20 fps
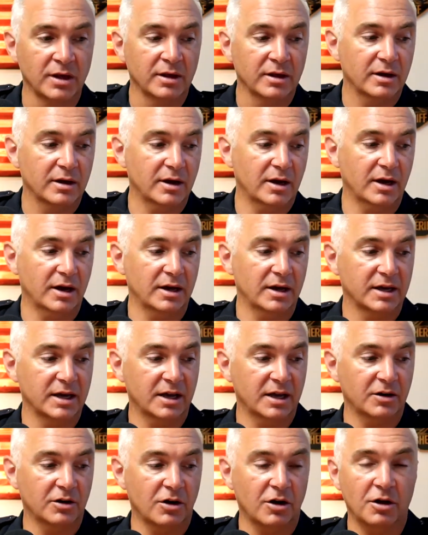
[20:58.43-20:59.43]

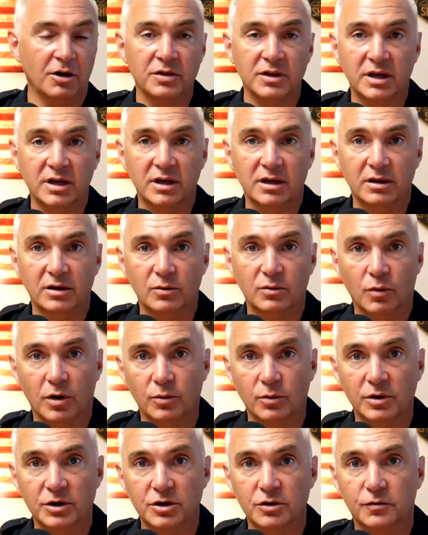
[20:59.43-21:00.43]
Again, on the what do
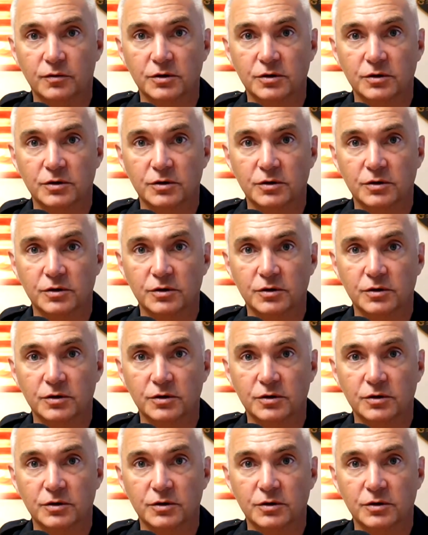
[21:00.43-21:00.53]
we do for